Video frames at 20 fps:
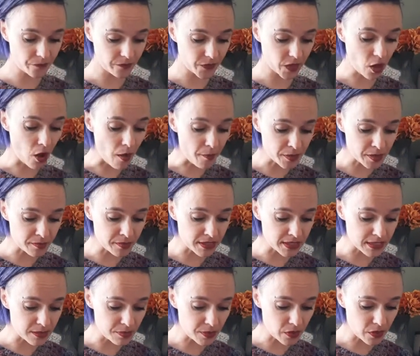compliments
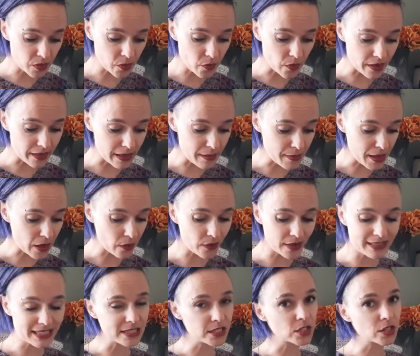about it while I'm out. And
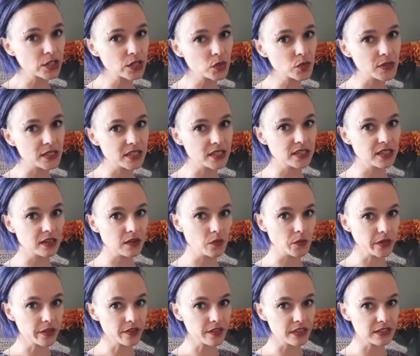that's not the reason that I
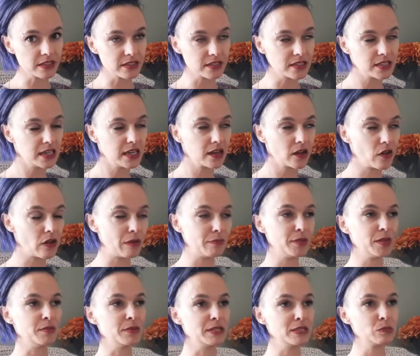wear things, is to get
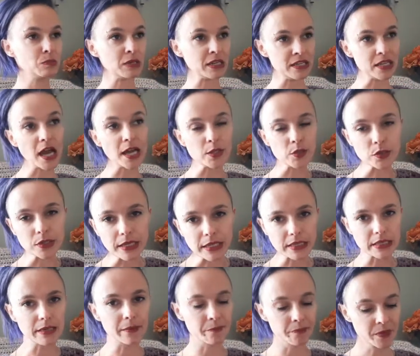compliments, but I do get
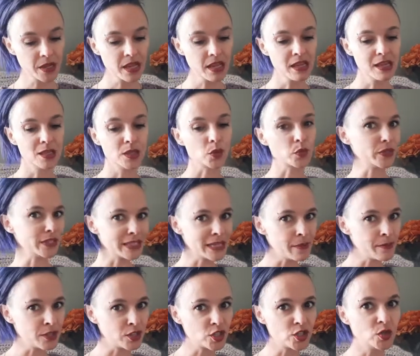them. The reason I
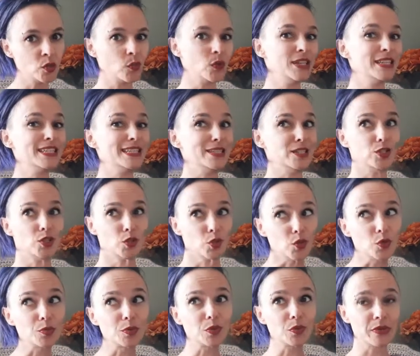mention the wind is it's
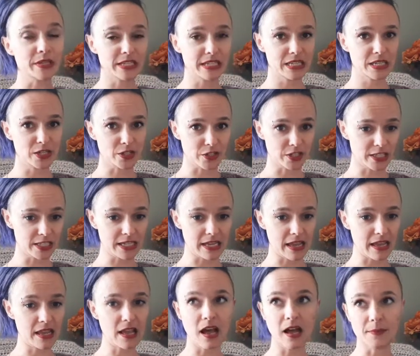super windy here
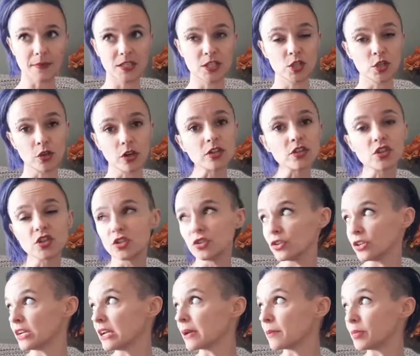today. It's not
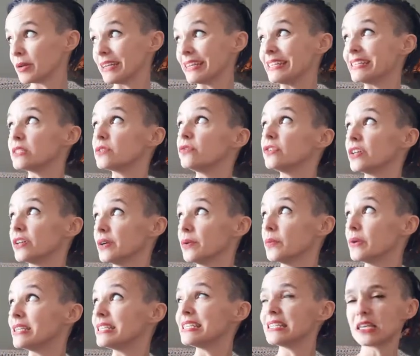Chinooking, but it is very
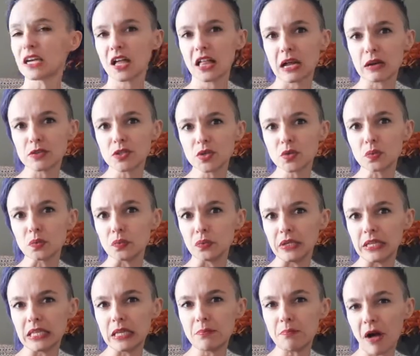windy. The clouds are
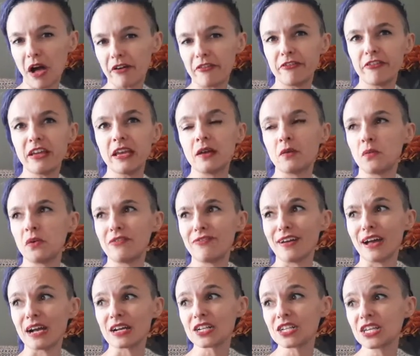really puffy, and we've
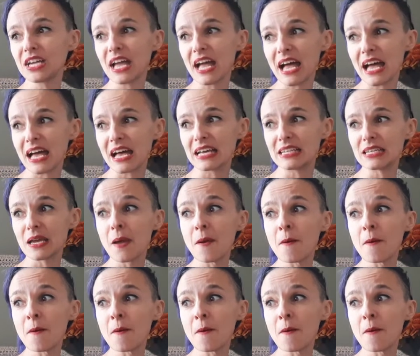actually had